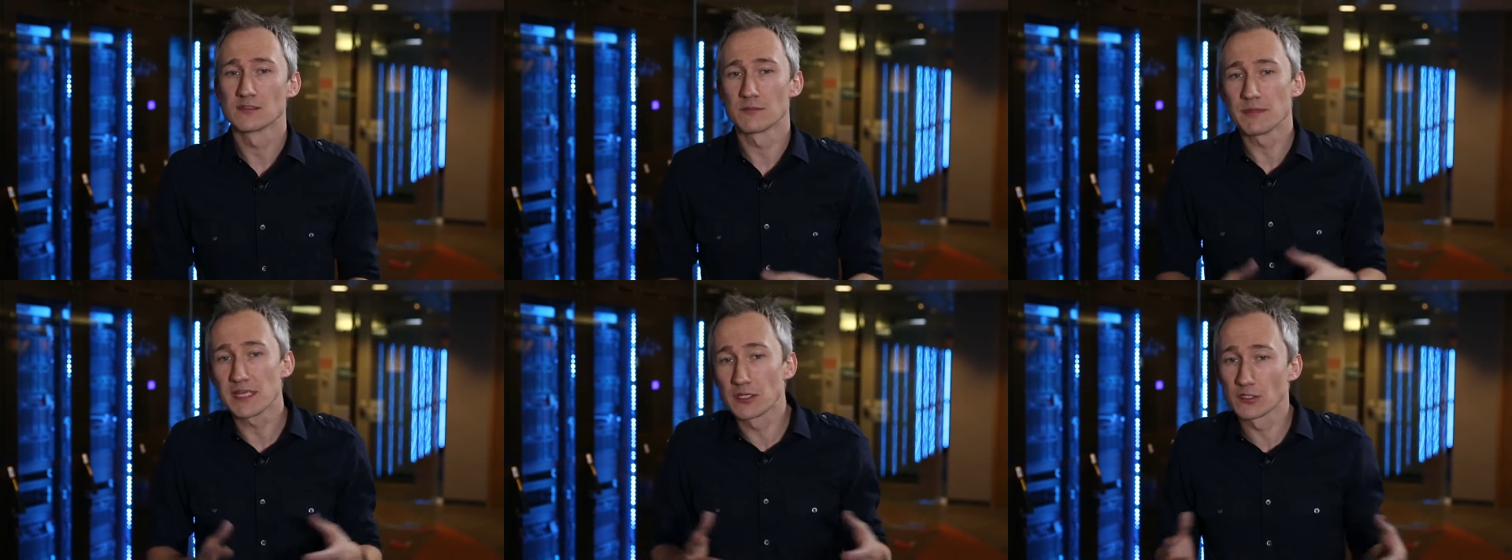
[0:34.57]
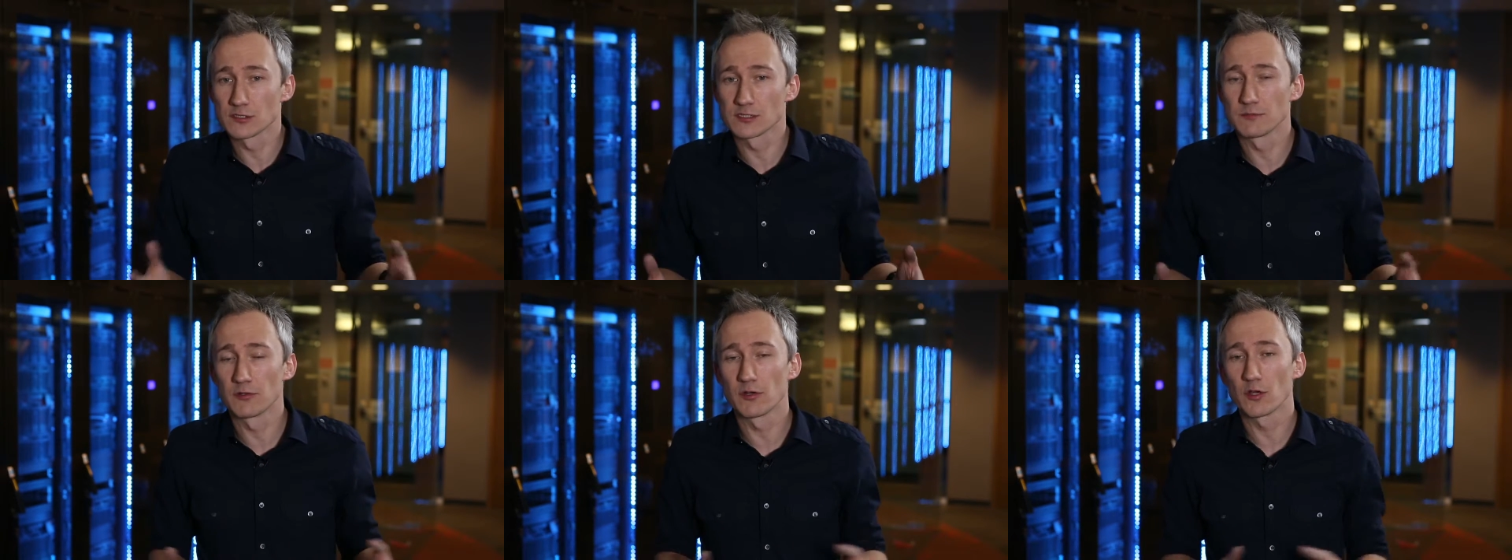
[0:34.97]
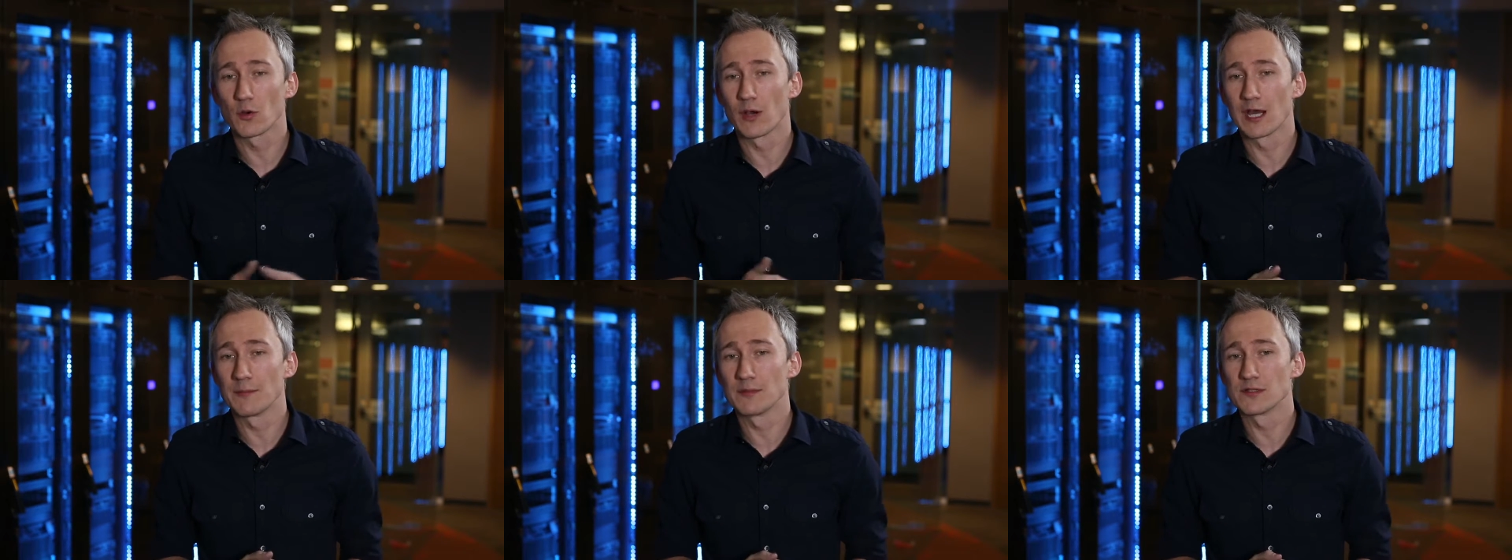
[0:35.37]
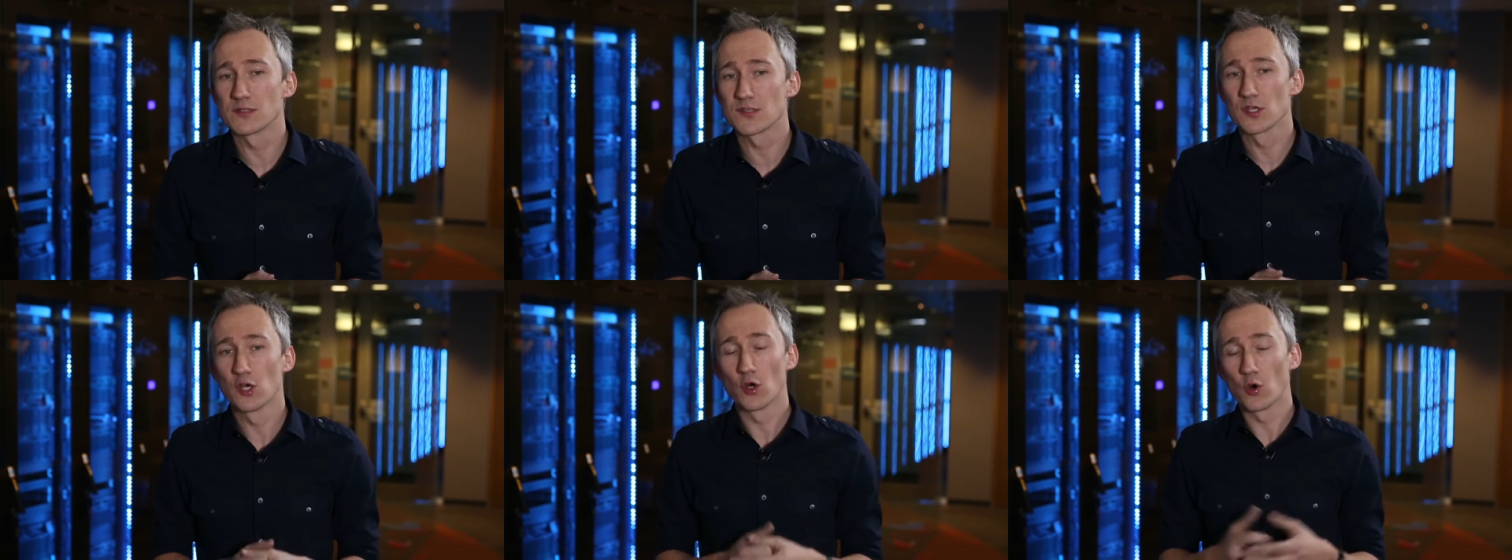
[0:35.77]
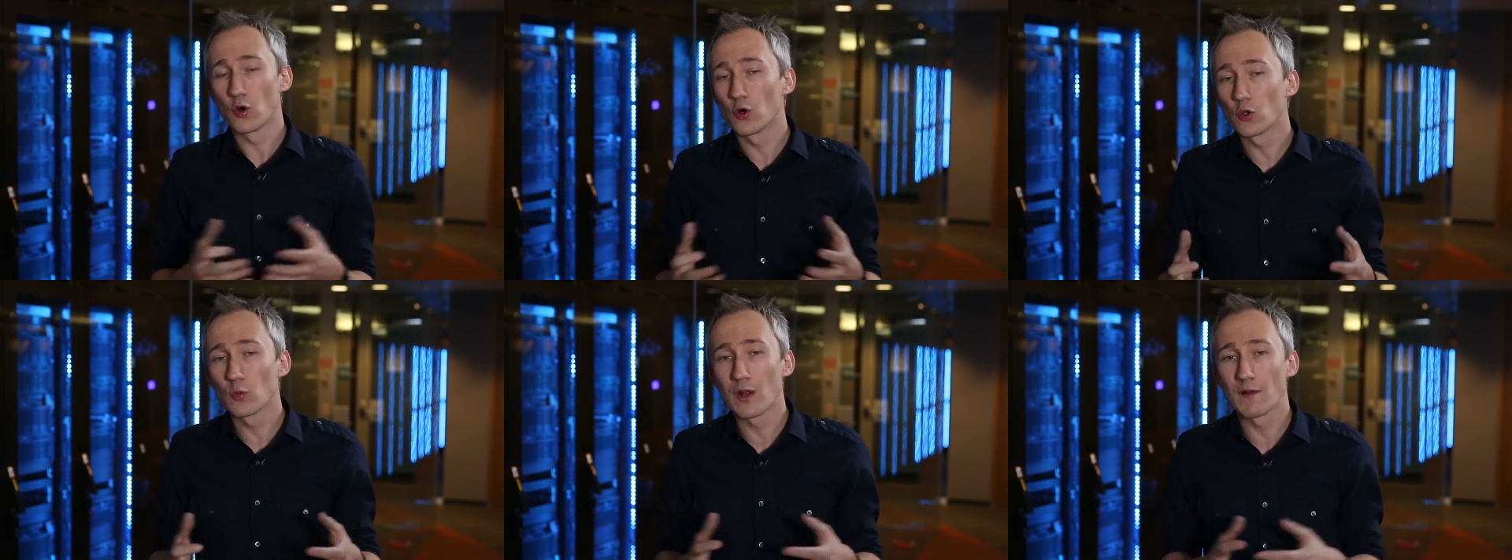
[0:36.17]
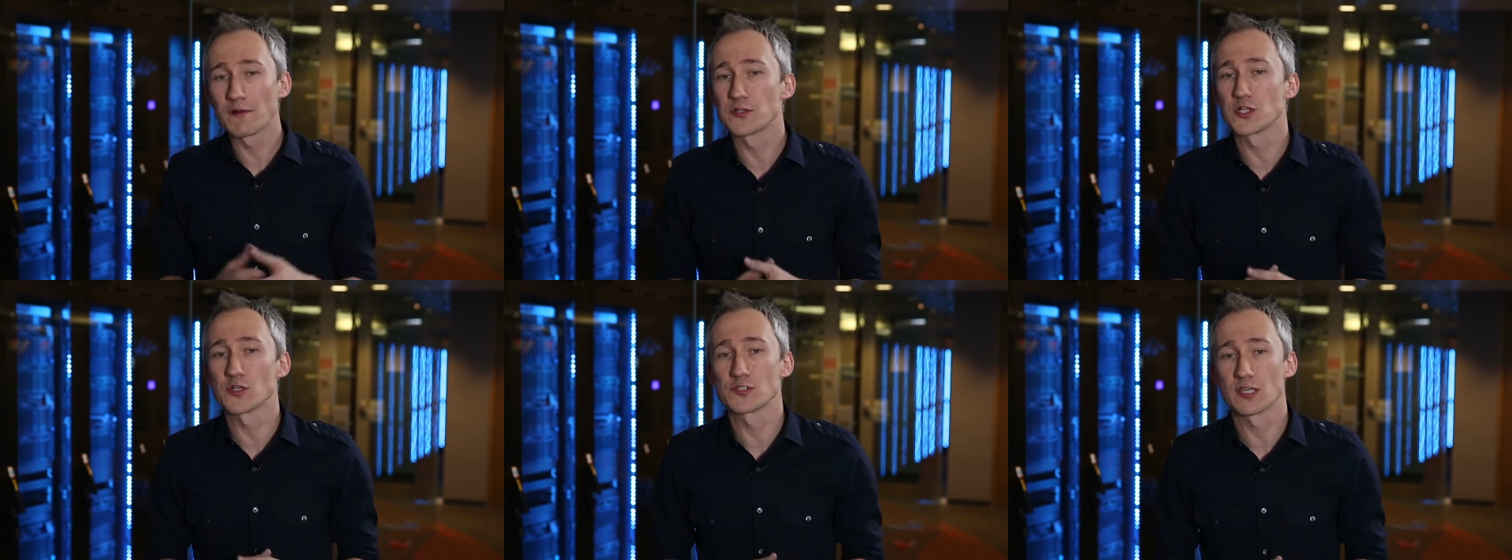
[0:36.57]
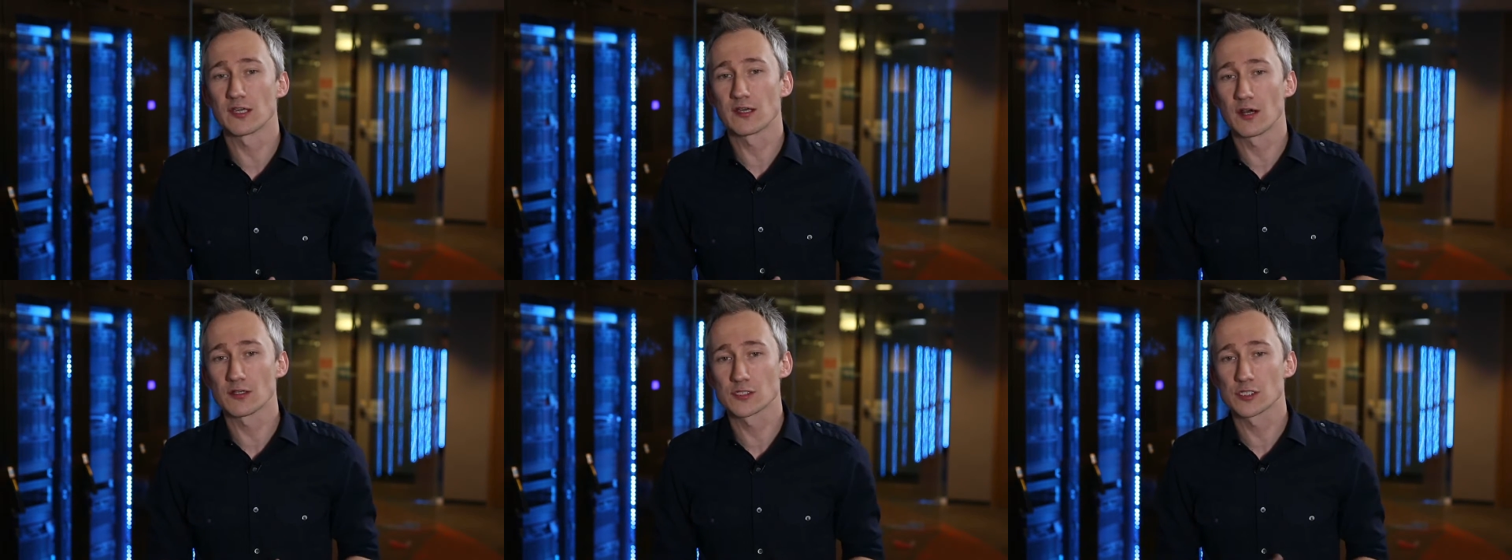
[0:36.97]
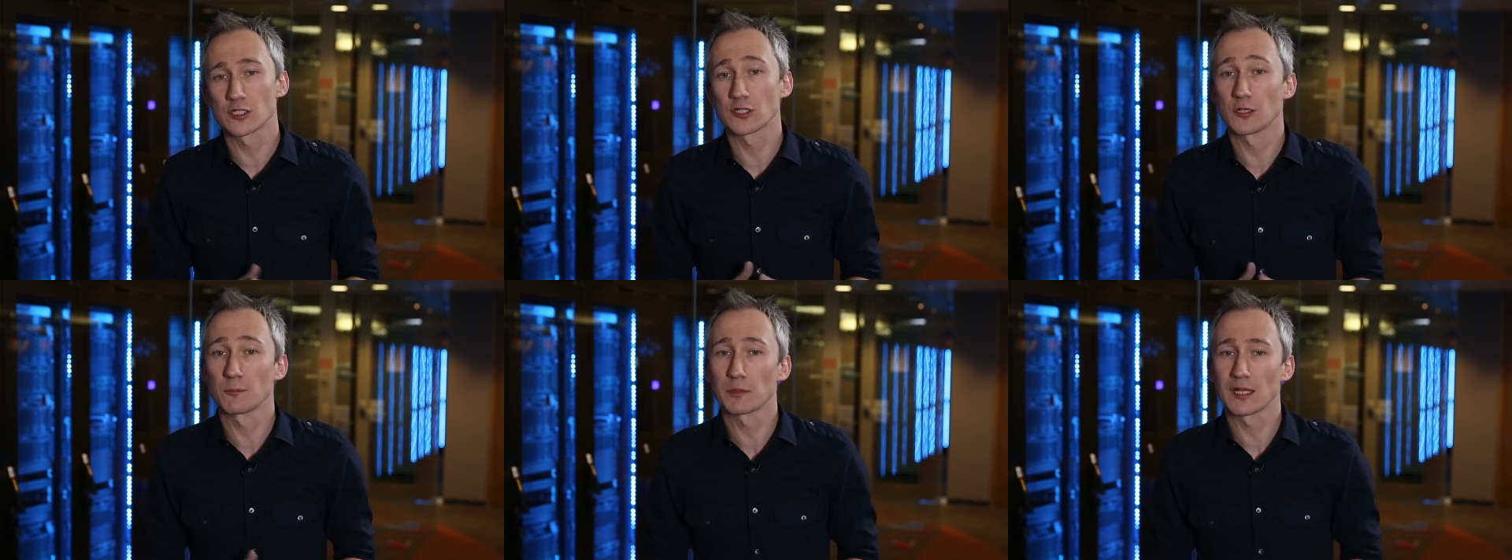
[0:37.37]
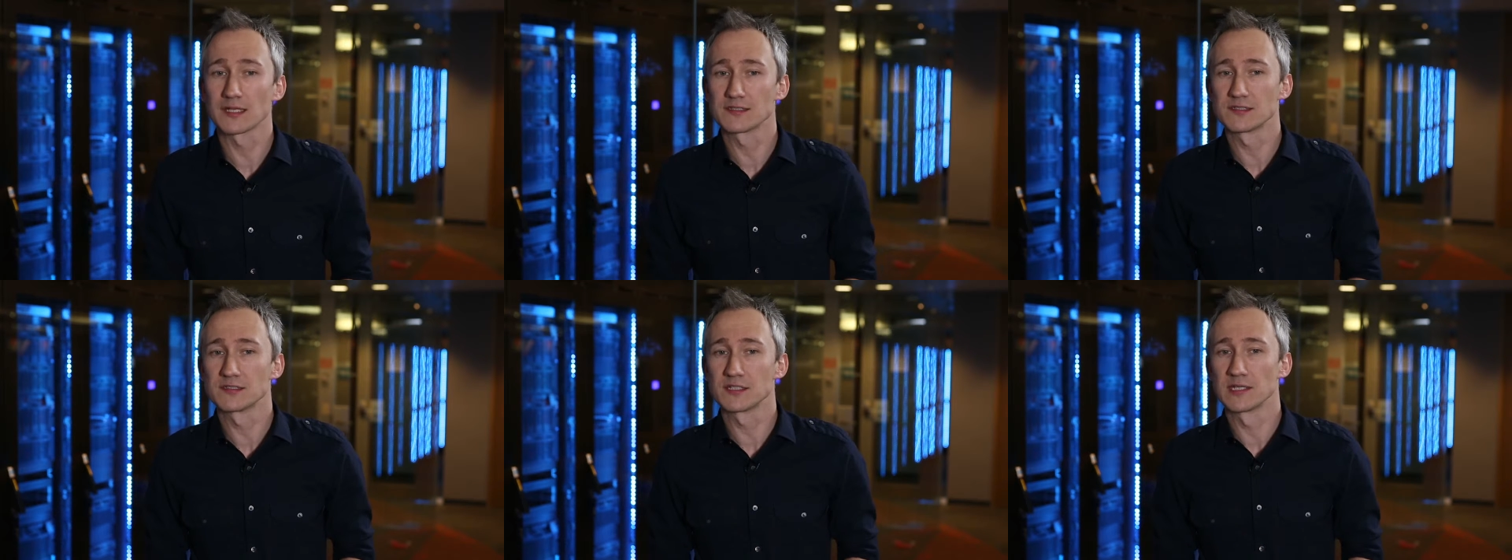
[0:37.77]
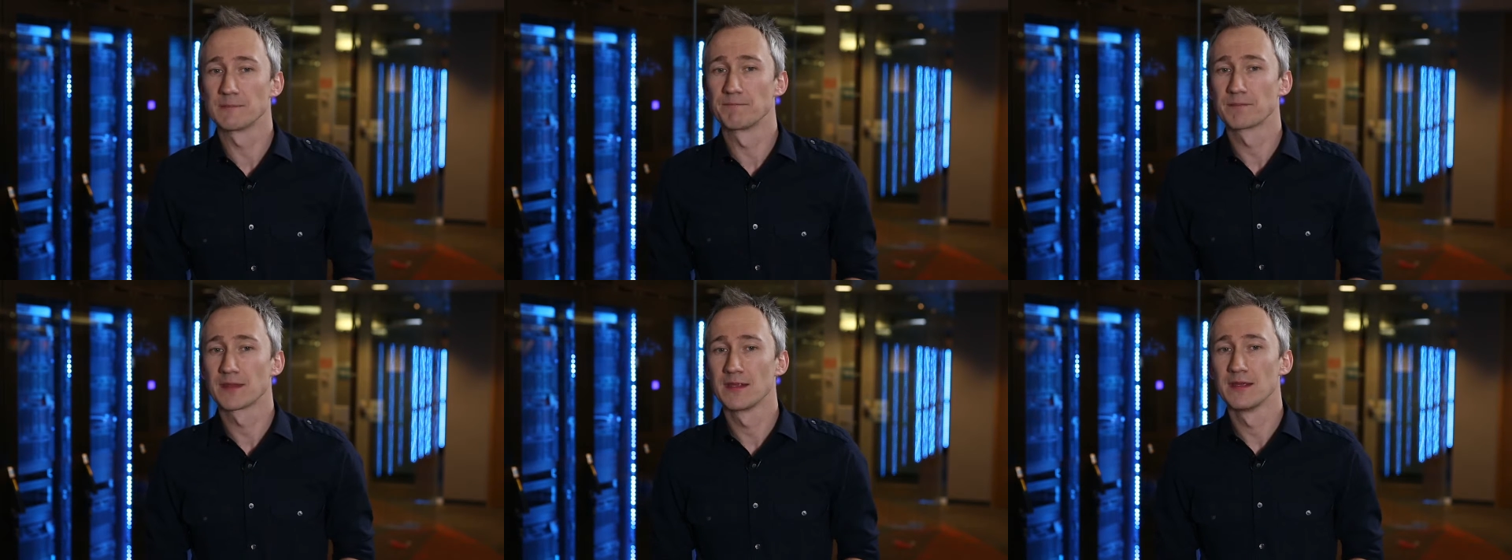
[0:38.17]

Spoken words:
to meet customer requirements, all while reducing cost and complexity.